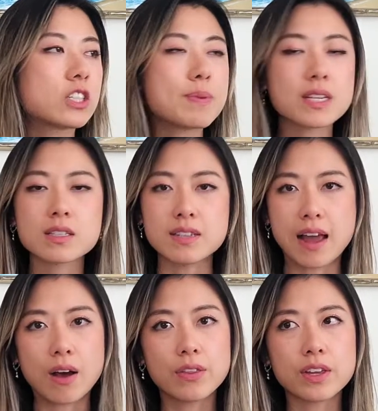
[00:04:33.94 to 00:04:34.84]
because
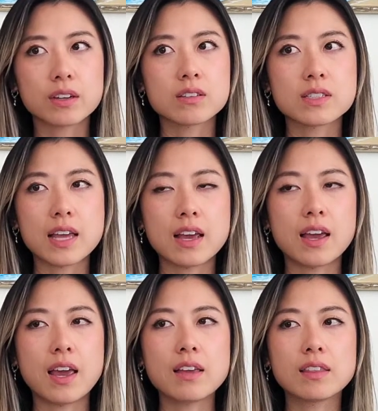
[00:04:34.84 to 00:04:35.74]
now there's
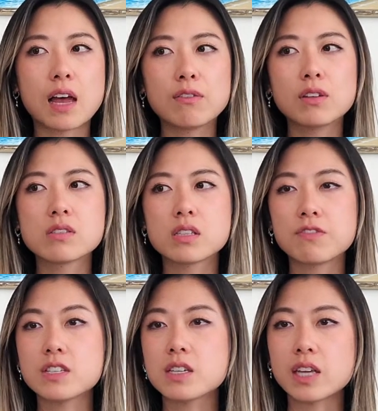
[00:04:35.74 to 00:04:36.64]
a level of
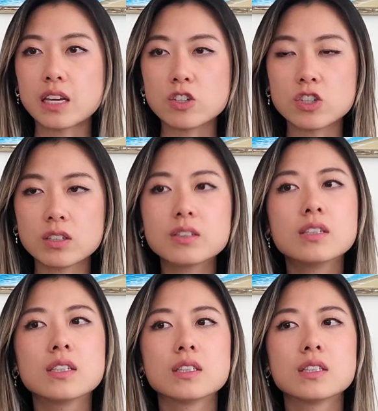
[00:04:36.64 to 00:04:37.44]
sophistication